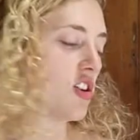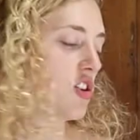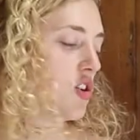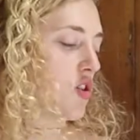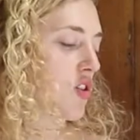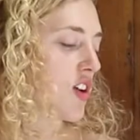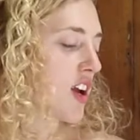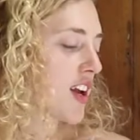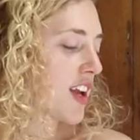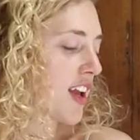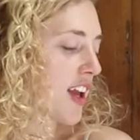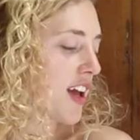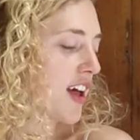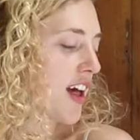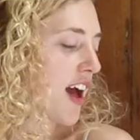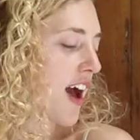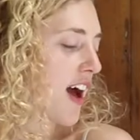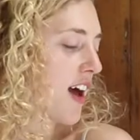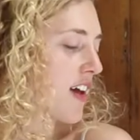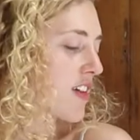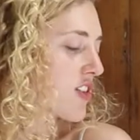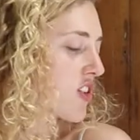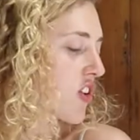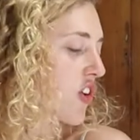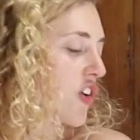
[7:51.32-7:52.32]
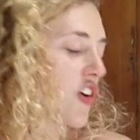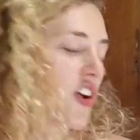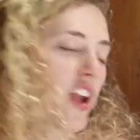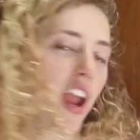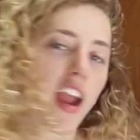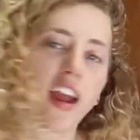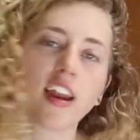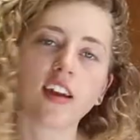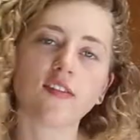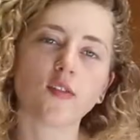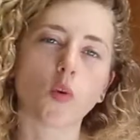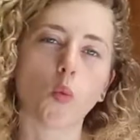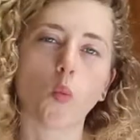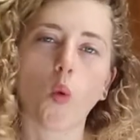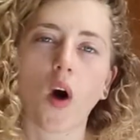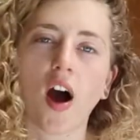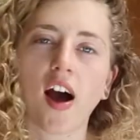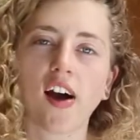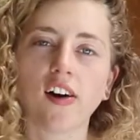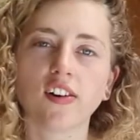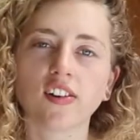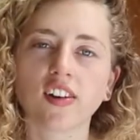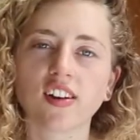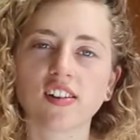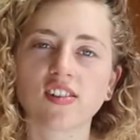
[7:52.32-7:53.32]
you can get as creative and
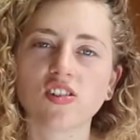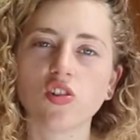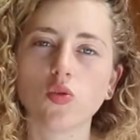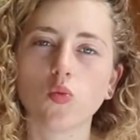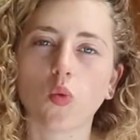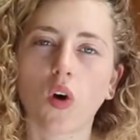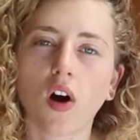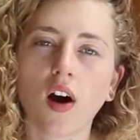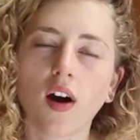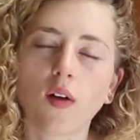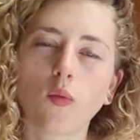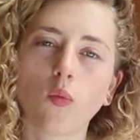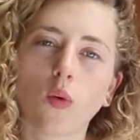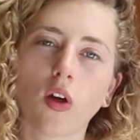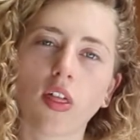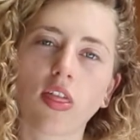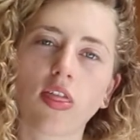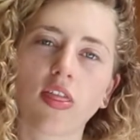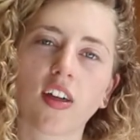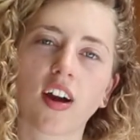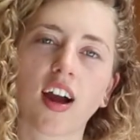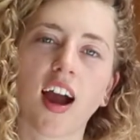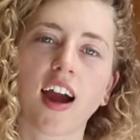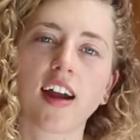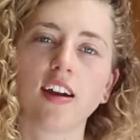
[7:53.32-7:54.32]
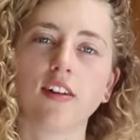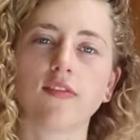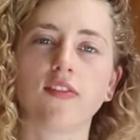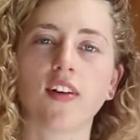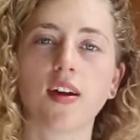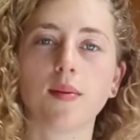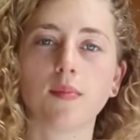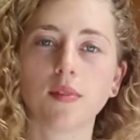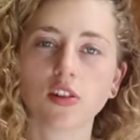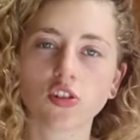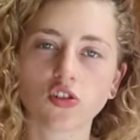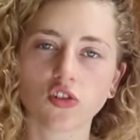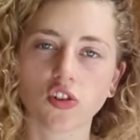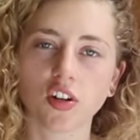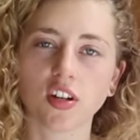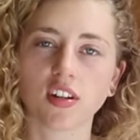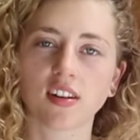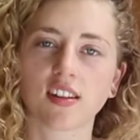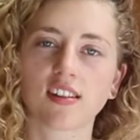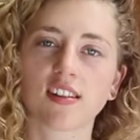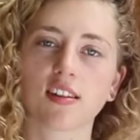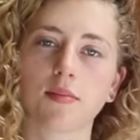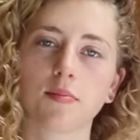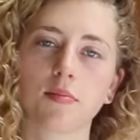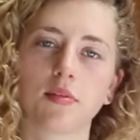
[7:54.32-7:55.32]
wild as you want with the kind of imagery
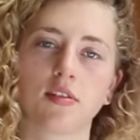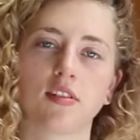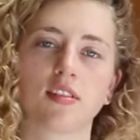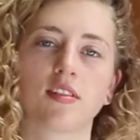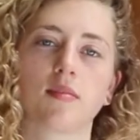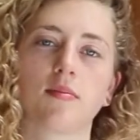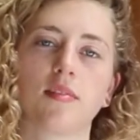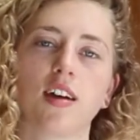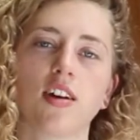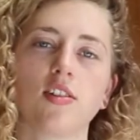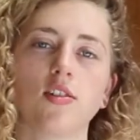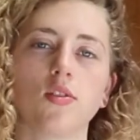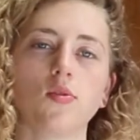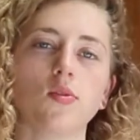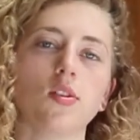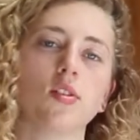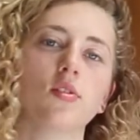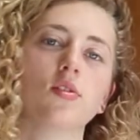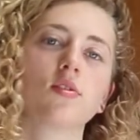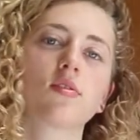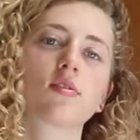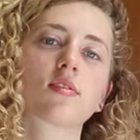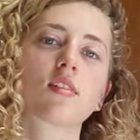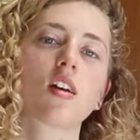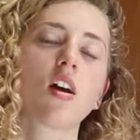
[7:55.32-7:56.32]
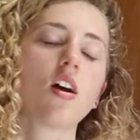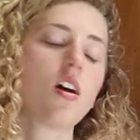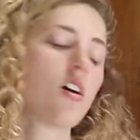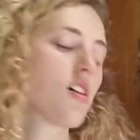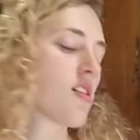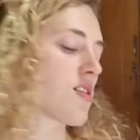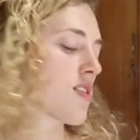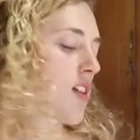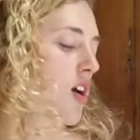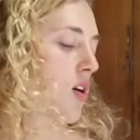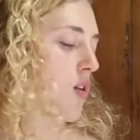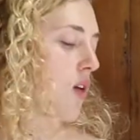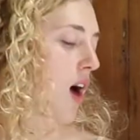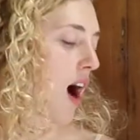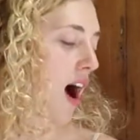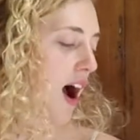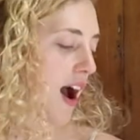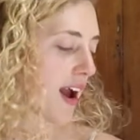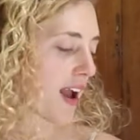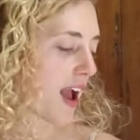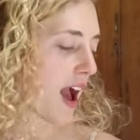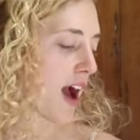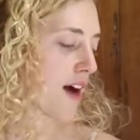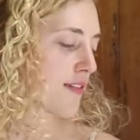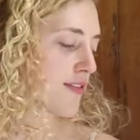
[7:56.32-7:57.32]
and symbolism that you use. So
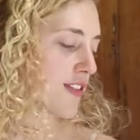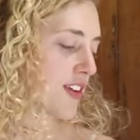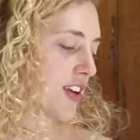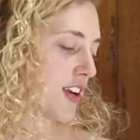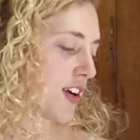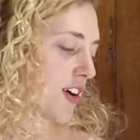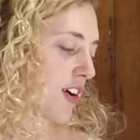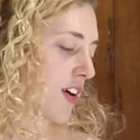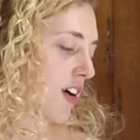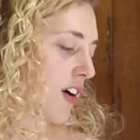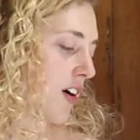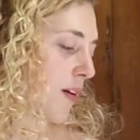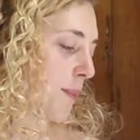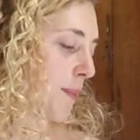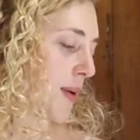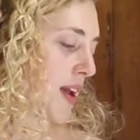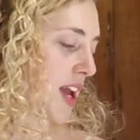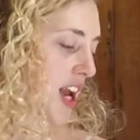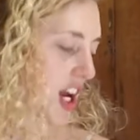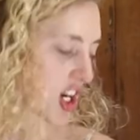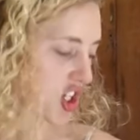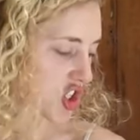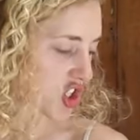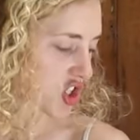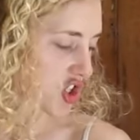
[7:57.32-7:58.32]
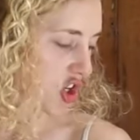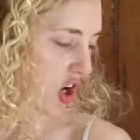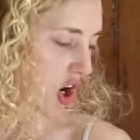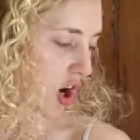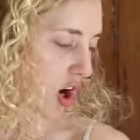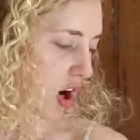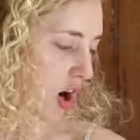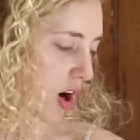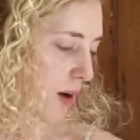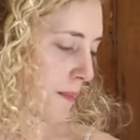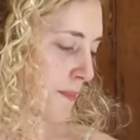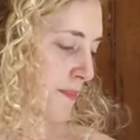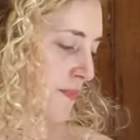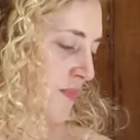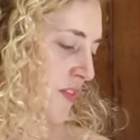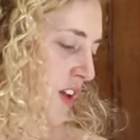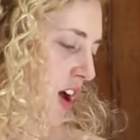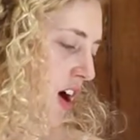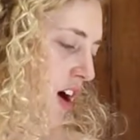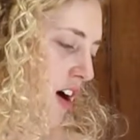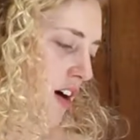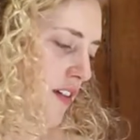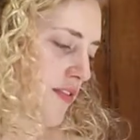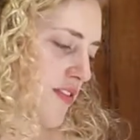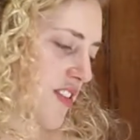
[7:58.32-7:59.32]
I have here a picture
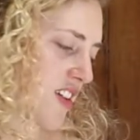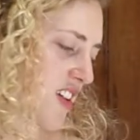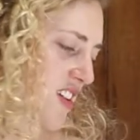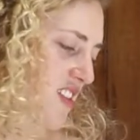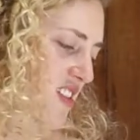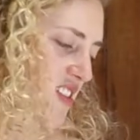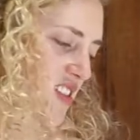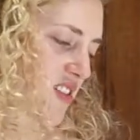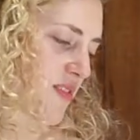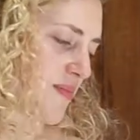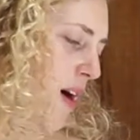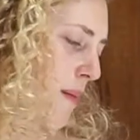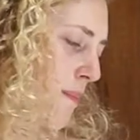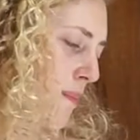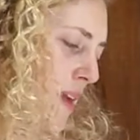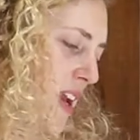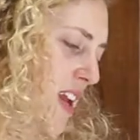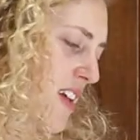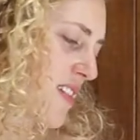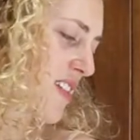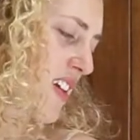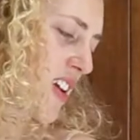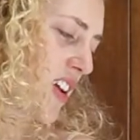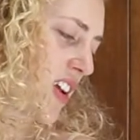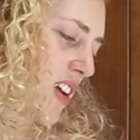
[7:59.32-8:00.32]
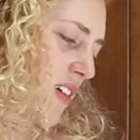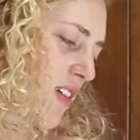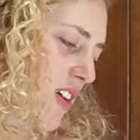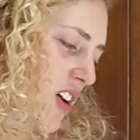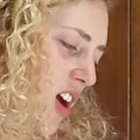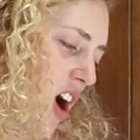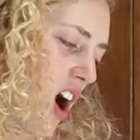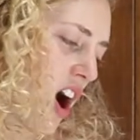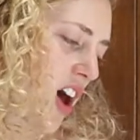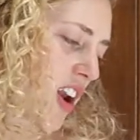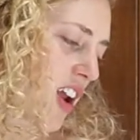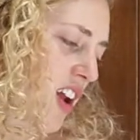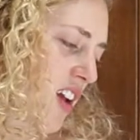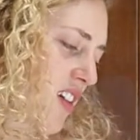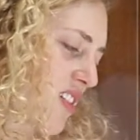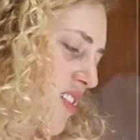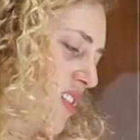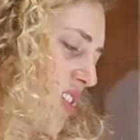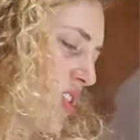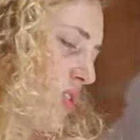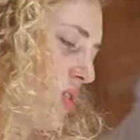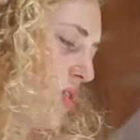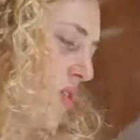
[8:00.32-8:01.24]
of this amazing goddess